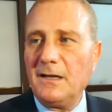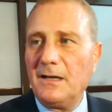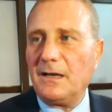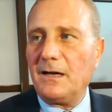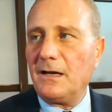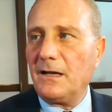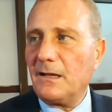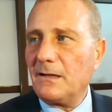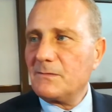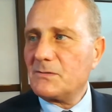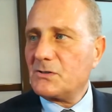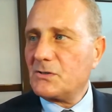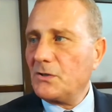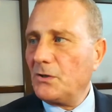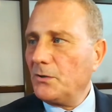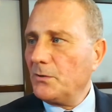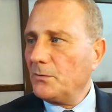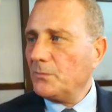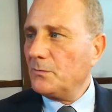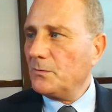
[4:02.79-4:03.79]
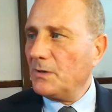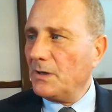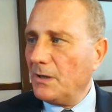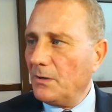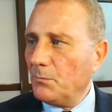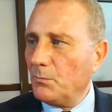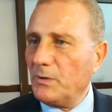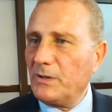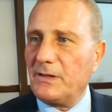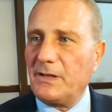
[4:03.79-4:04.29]

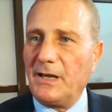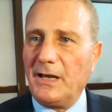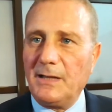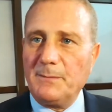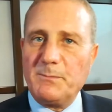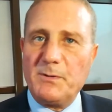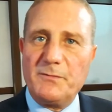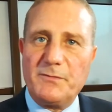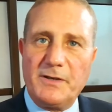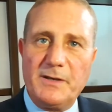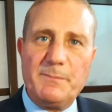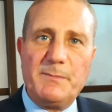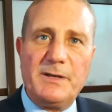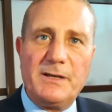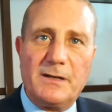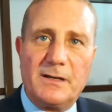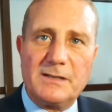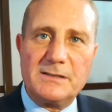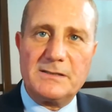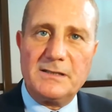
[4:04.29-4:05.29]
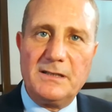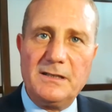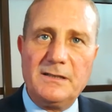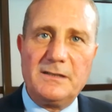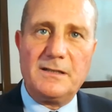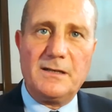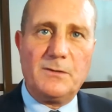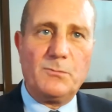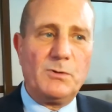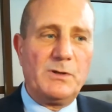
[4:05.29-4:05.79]
With the help of
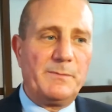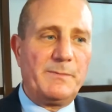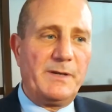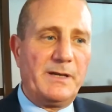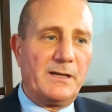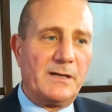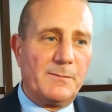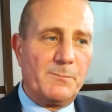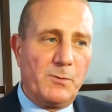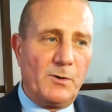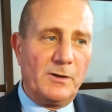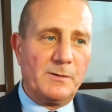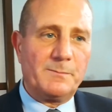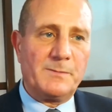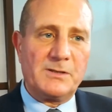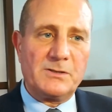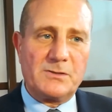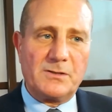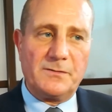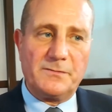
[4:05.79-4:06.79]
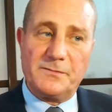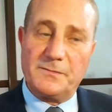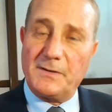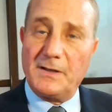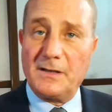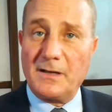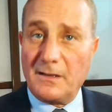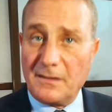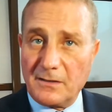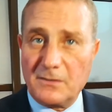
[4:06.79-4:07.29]
EBRD, there will be an appointment of
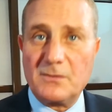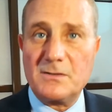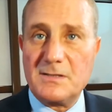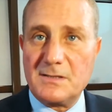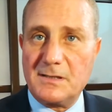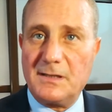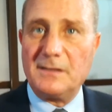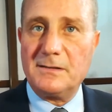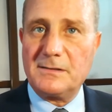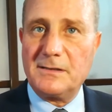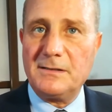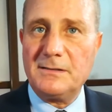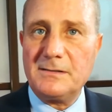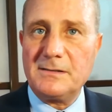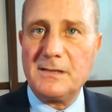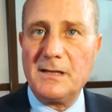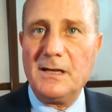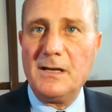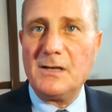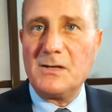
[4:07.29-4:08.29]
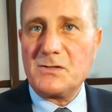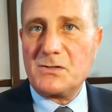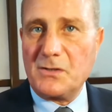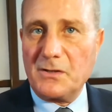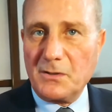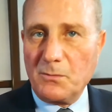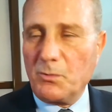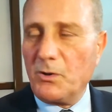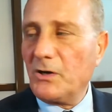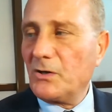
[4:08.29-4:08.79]
another consultant. So
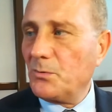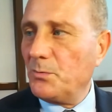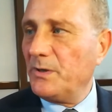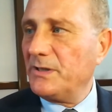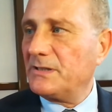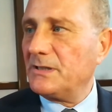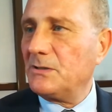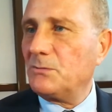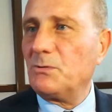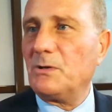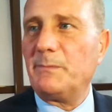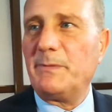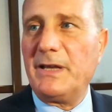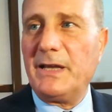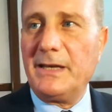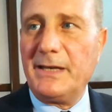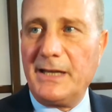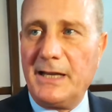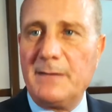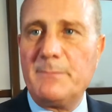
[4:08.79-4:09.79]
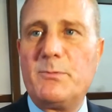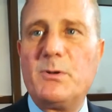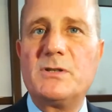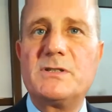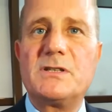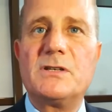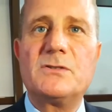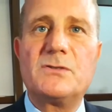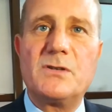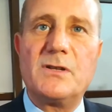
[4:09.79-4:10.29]
the work we did will be an
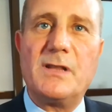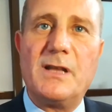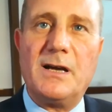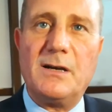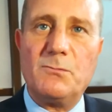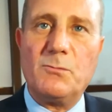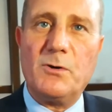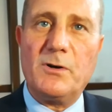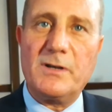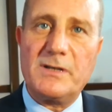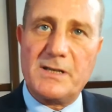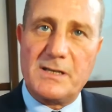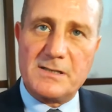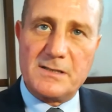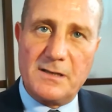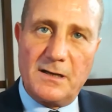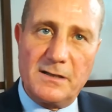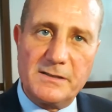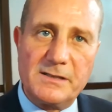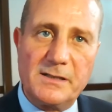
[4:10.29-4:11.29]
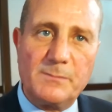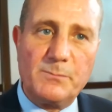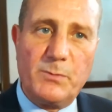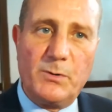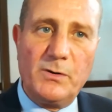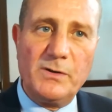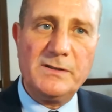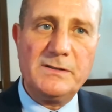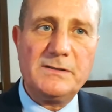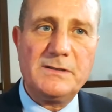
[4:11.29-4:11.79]
input into that work, a starting
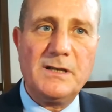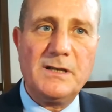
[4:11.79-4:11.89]
point.